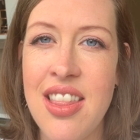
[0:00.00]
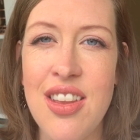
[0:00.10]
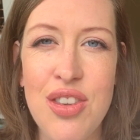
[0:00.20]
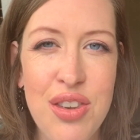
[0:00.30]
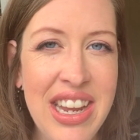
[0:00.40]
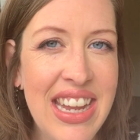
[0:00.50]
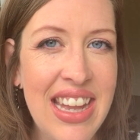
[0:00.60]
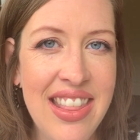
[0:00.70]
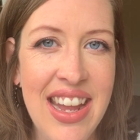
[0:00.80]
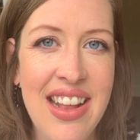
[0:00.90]
The
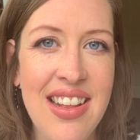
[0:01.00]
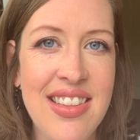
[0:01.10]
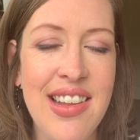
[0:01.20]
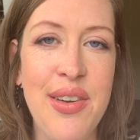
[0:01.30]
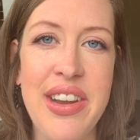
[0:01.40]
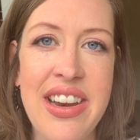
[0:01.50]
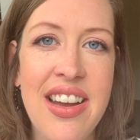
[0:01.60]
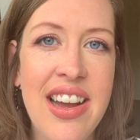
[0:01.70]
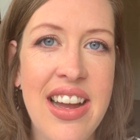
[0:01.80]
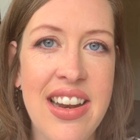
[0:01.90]
tricky thing that's going
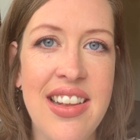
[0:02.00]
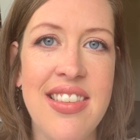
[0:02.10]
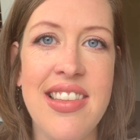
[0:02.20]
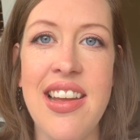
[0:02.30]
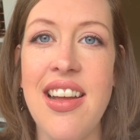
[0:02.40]
on is that